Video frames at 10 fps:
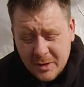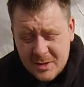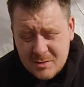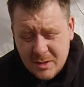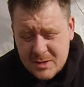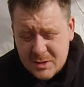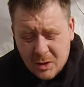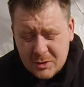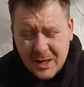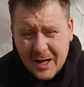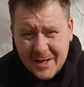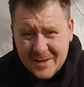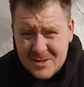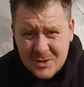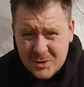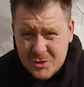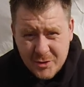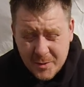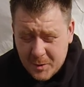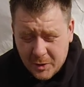It's not dyed, it's not
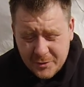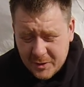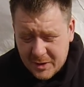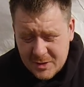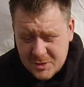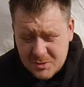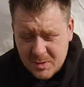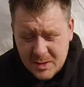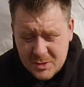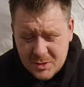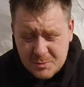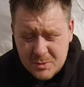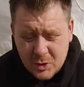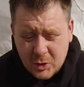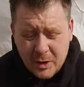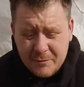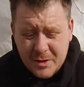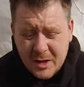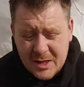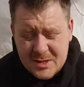stripped, nothing. It's just took
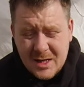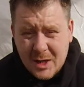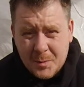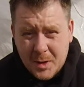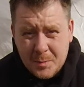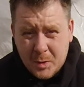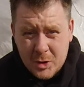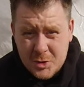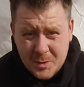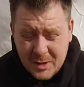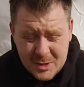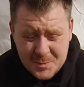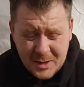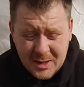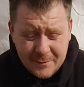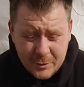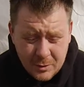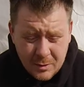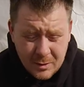every last little bit of punishment it's been given.